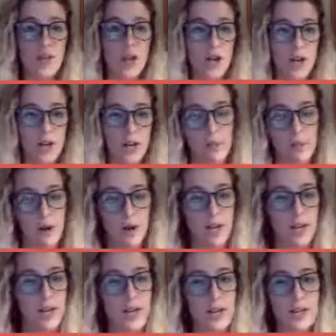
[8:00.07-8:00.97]
target
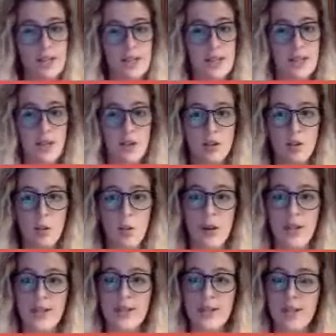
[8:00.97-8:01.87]
market is in their
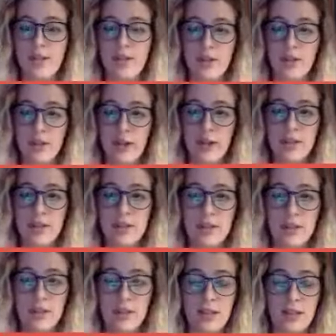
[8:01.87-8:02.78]
20s and
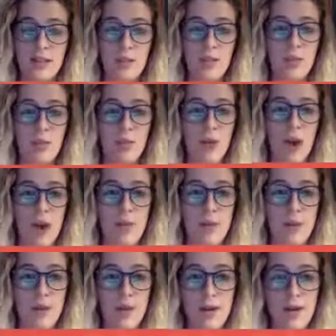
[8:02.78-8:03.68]
30s. That's the
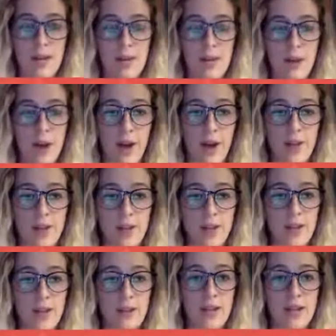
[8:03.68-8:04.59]
primary
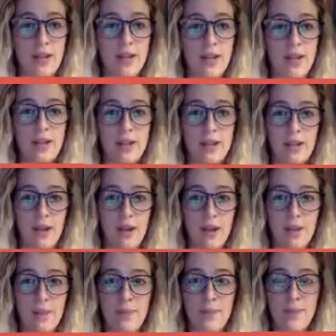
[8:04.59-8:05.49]
demographic that's on
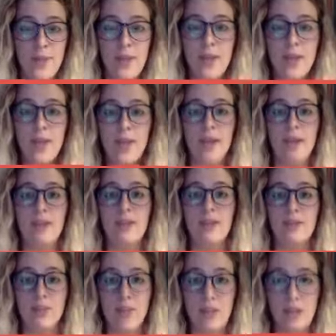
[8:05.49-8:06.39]
Instagram,
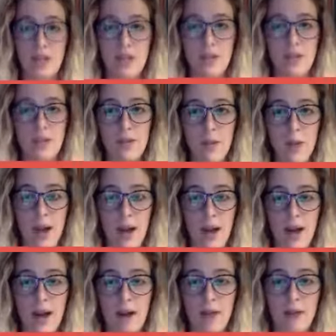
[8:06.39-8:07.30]
especially if you
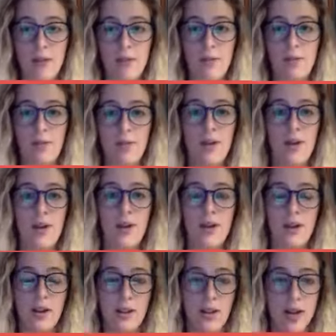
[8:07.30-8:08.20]
have
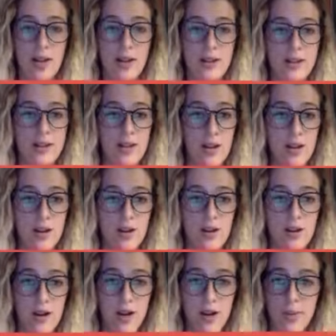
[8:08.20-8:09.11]
clients that
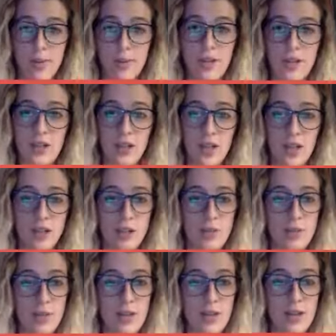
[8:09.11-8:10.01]
are potential
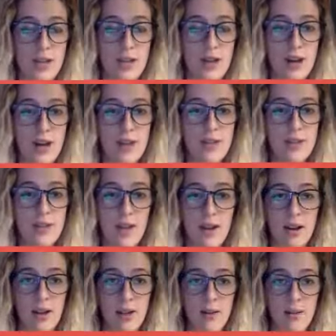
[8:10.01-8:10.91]
customers that are
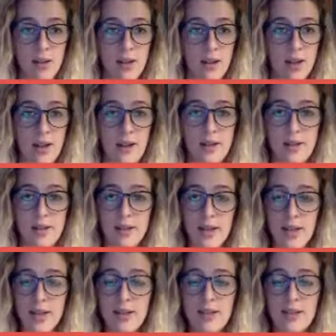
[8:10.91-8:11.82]
outside of the United
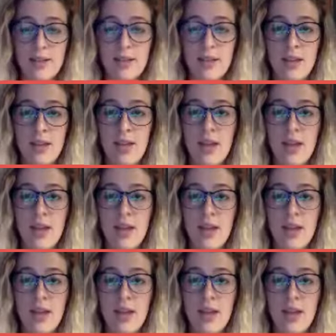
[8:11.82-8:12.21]
States.